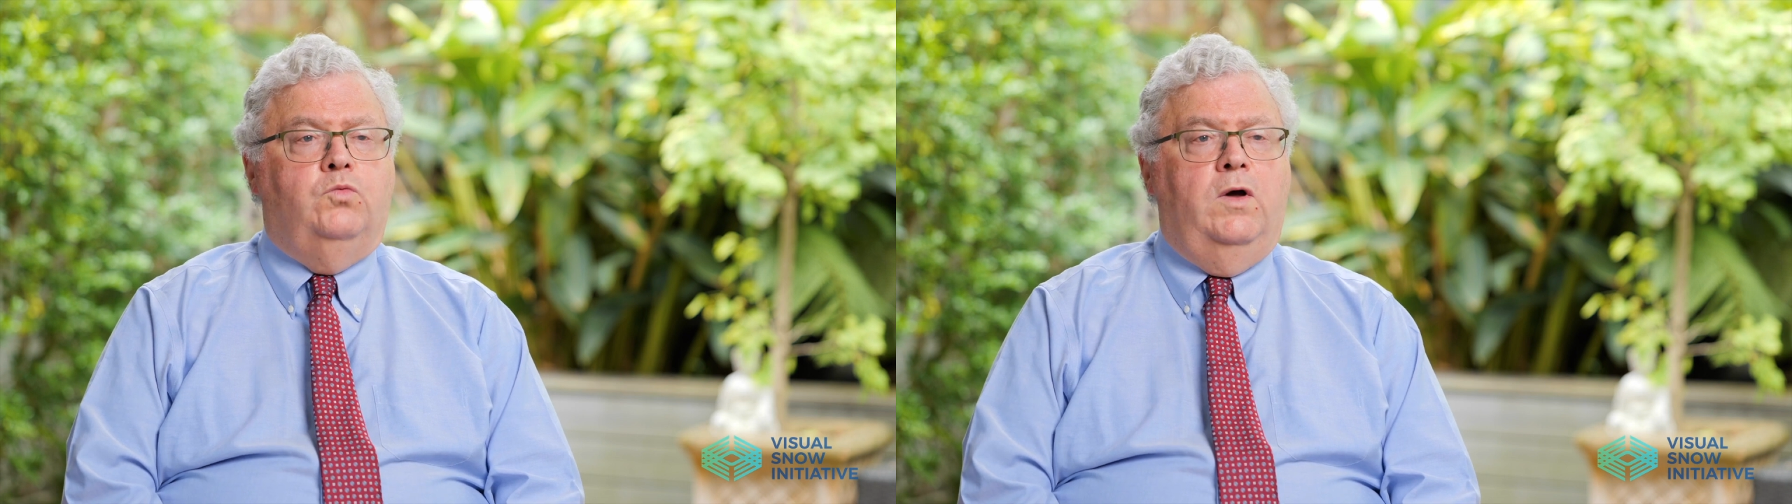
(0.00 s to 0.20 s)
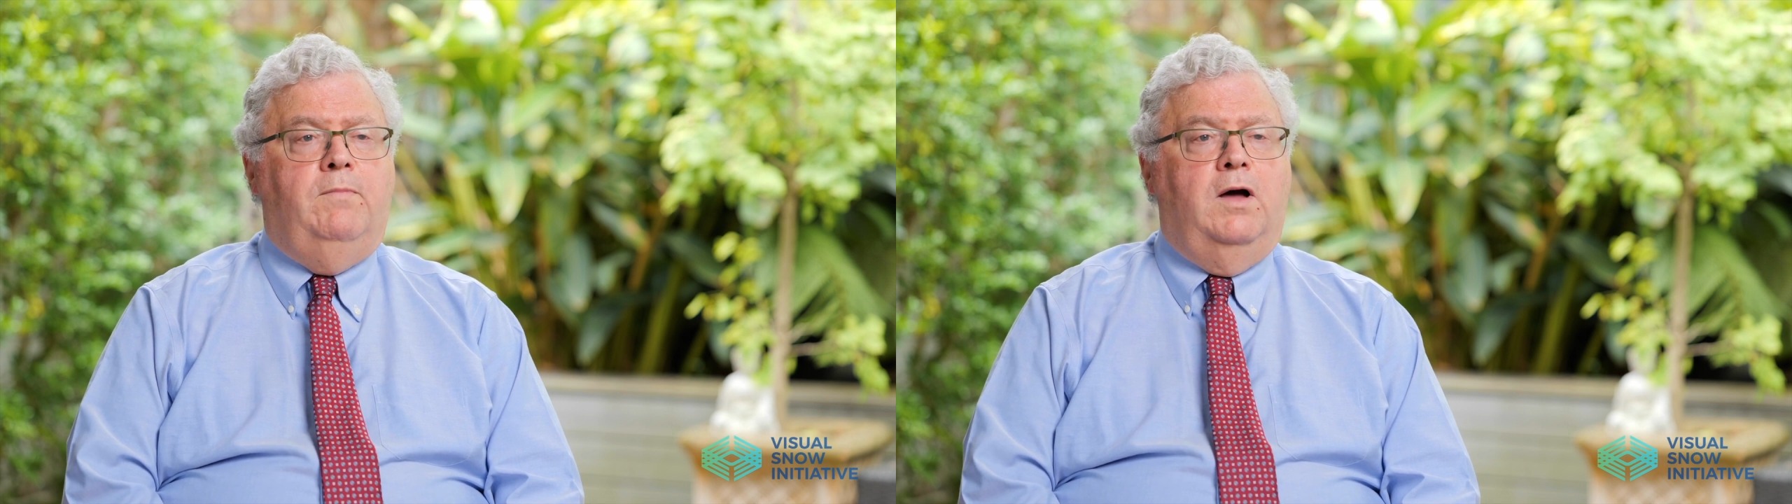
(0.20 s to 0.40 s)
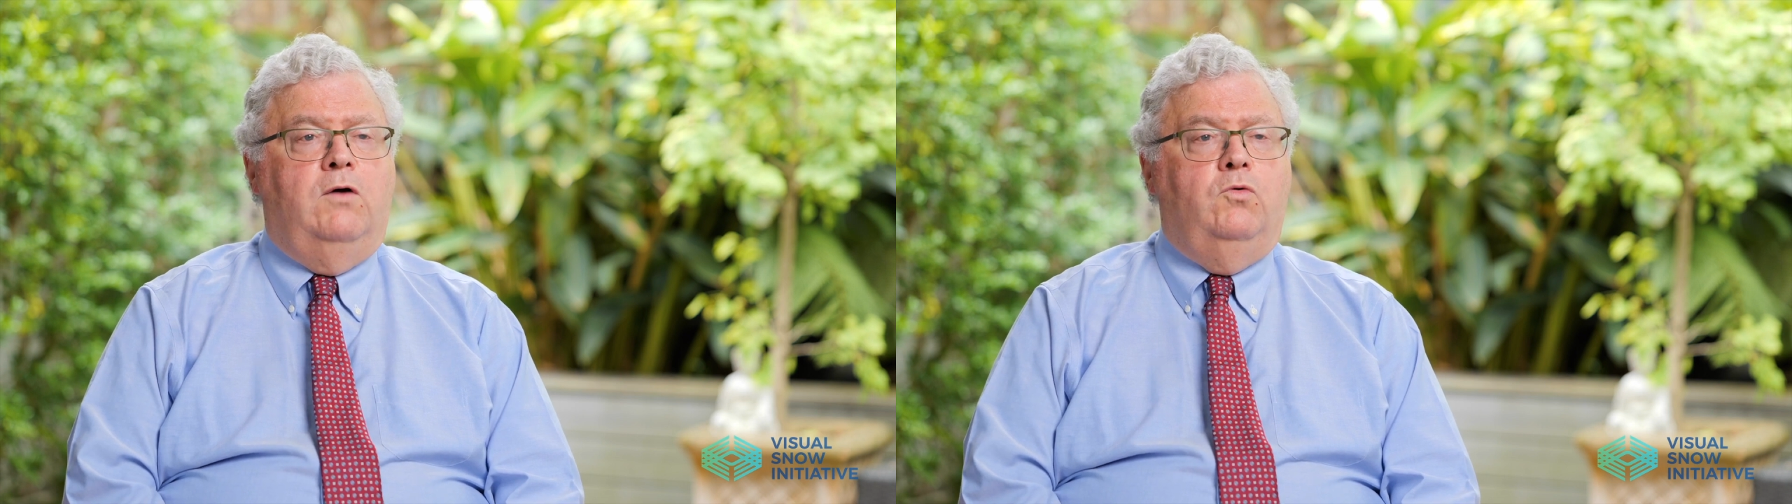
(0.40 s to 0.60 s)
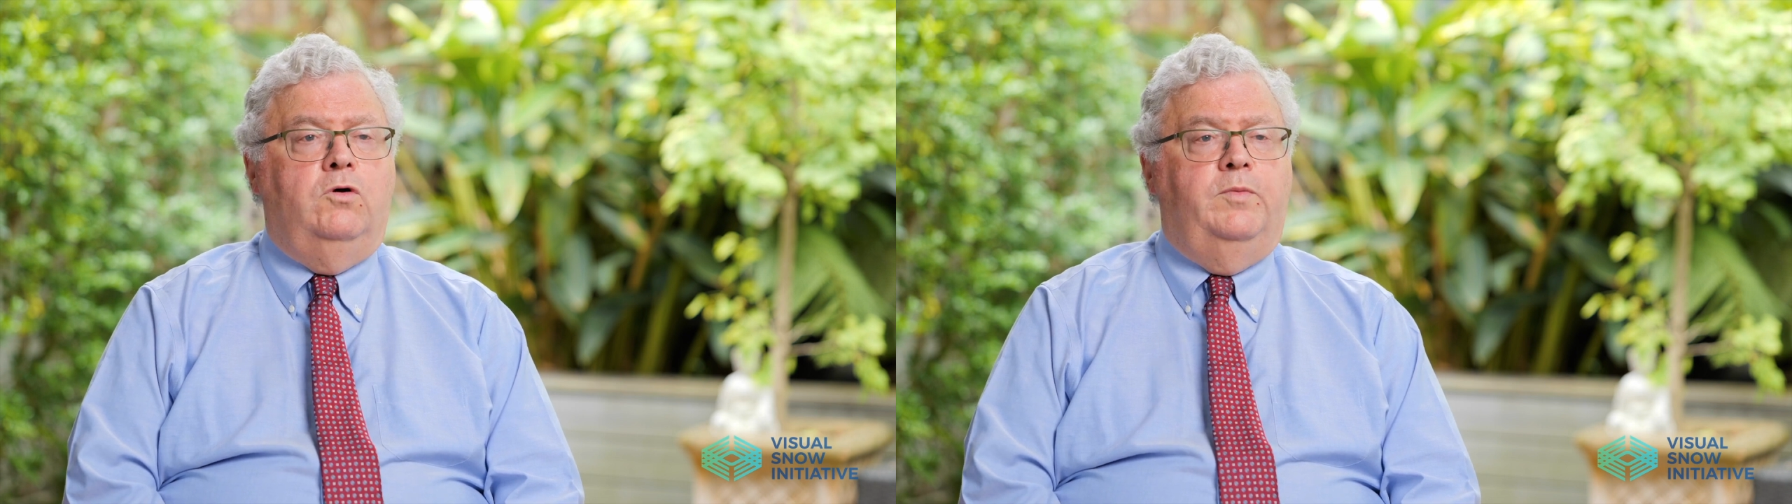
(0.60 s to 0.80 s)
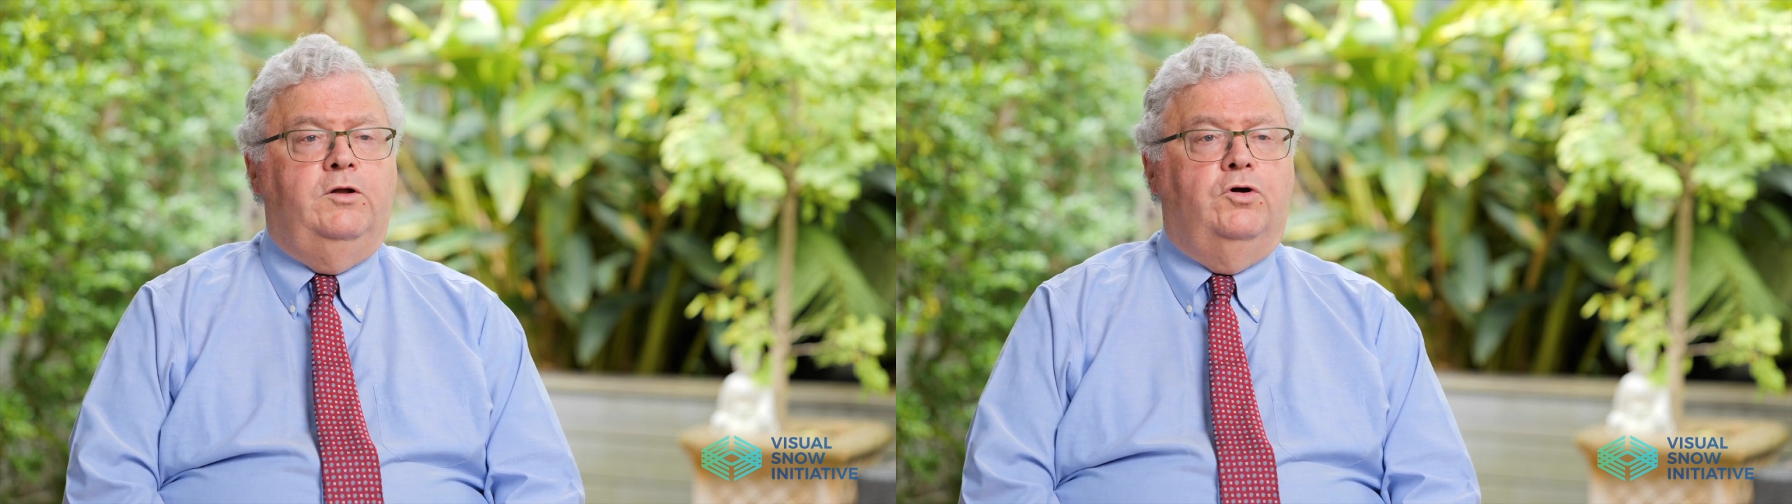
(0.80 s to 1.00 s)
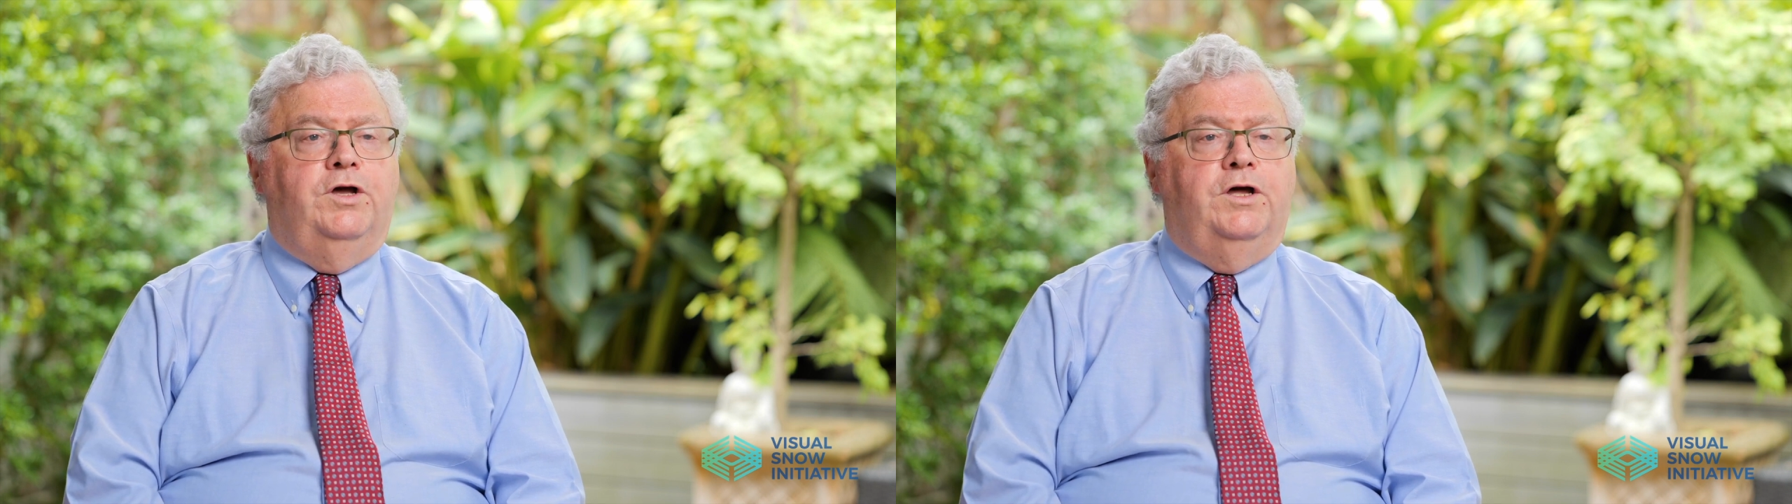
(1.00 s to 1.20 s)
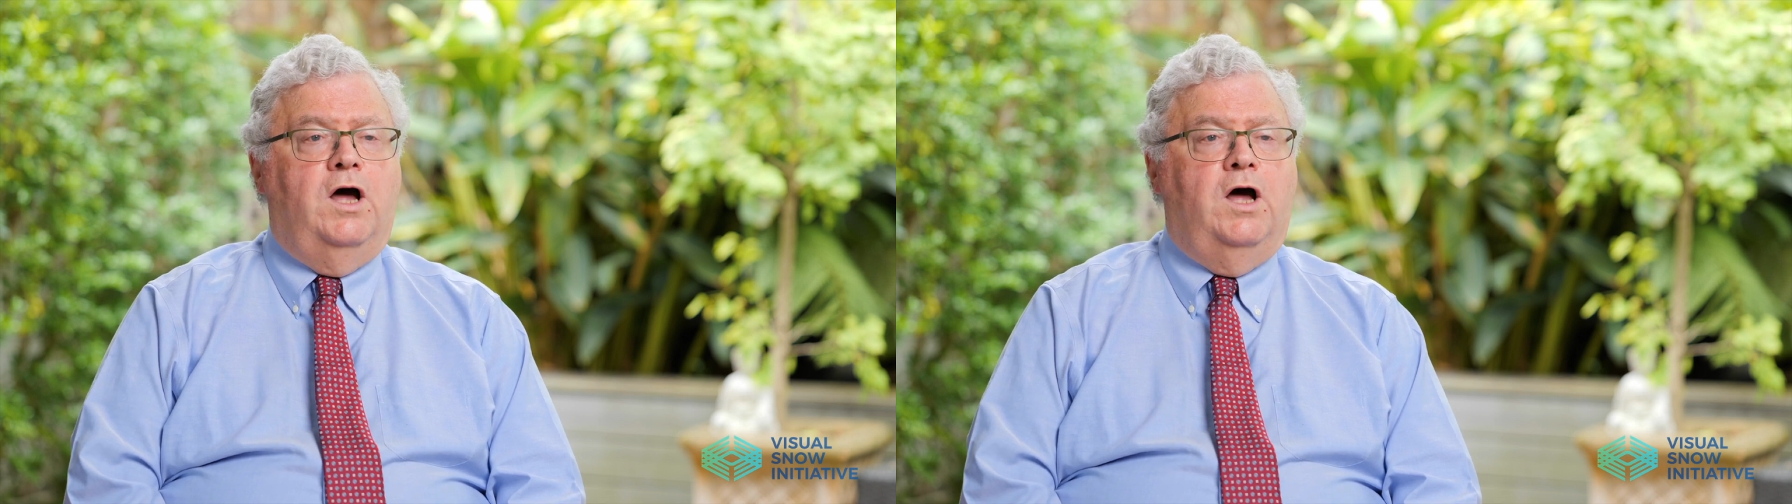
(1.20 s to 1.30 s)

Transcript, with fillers: whereby we will be looking